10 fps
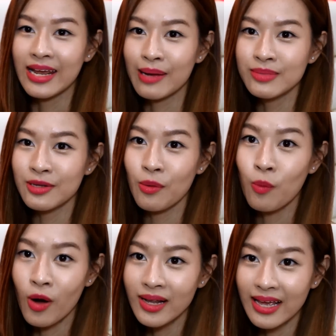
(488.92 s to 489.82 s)
And it comes in a
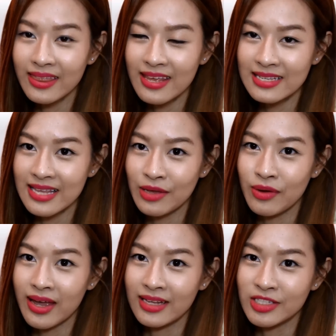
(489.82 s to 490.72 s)
wand like this that you
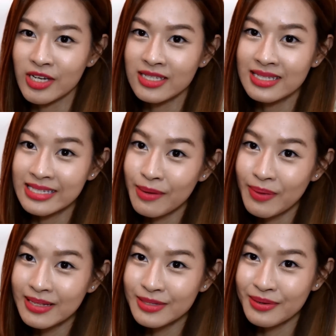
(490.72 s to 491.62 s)
can just dip
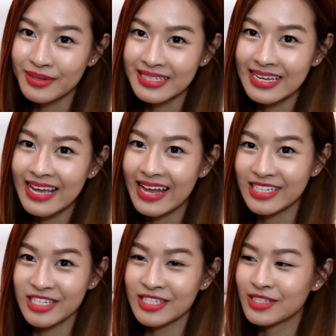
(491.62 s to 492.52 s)
into your tea and
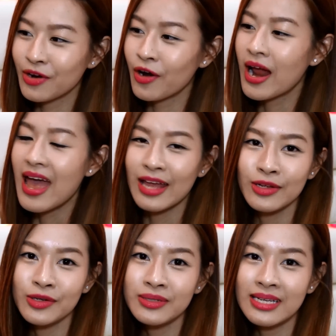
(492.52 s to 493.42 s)
just stir. And
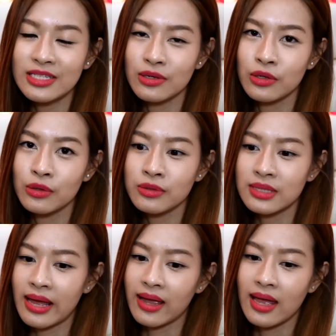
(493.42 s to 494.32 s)
you don't need to use
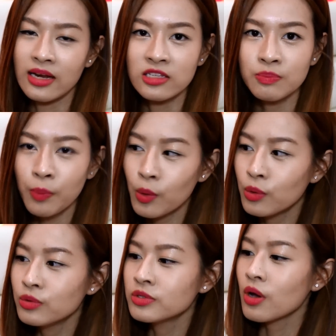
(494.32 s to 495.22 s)
like any
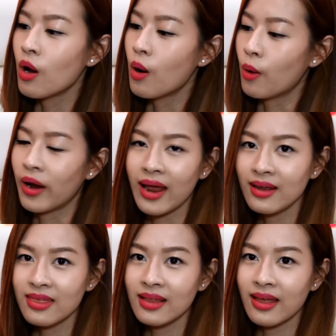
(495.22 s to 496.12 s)
spoons or
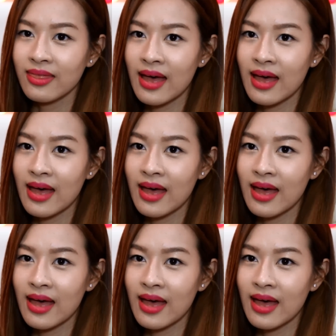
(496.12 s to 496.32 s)
anything like